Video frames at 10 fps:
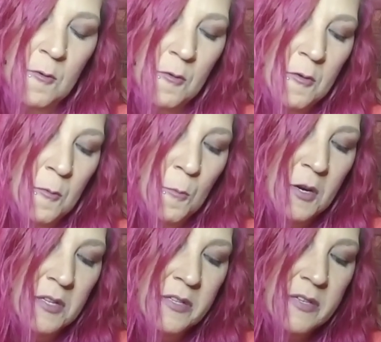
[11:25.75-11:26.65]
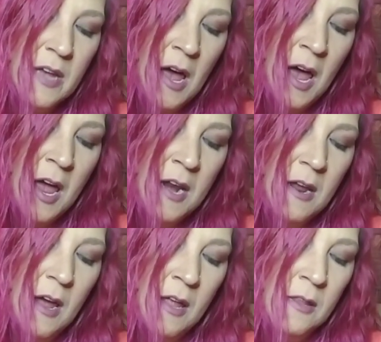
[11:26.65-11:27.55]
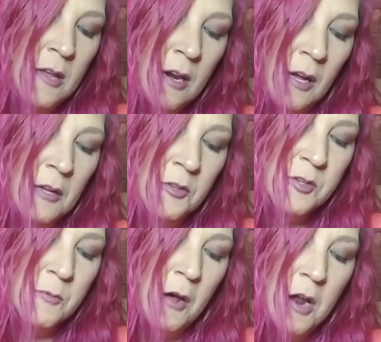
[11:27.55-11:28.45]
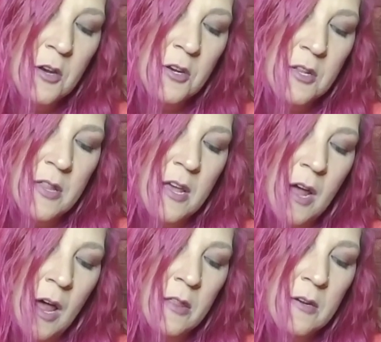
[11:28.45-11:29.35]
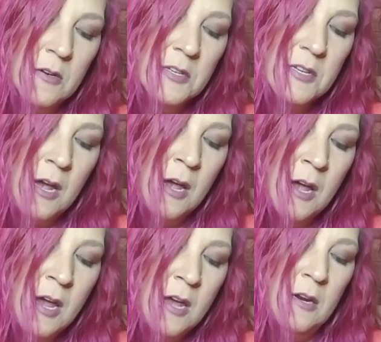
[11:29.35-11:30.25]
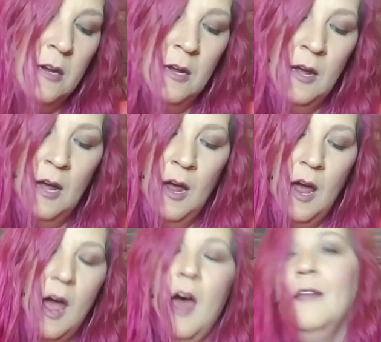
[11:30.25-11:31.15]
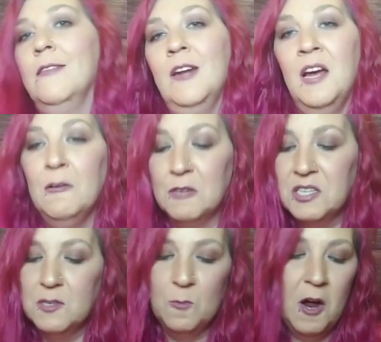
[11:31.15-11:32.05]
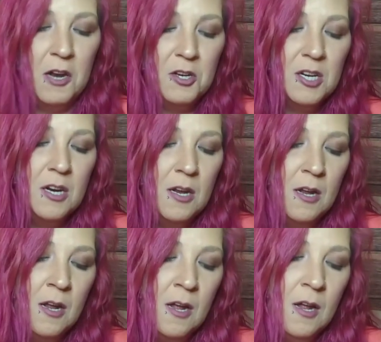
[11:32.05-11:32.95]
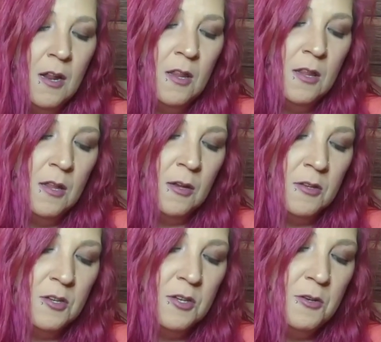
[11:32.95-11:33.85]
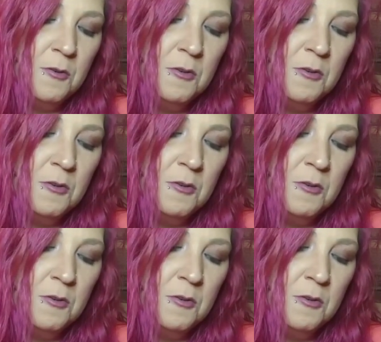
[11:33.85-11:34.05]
the one side, and then I'll swatch the other side, and then I will swatch the two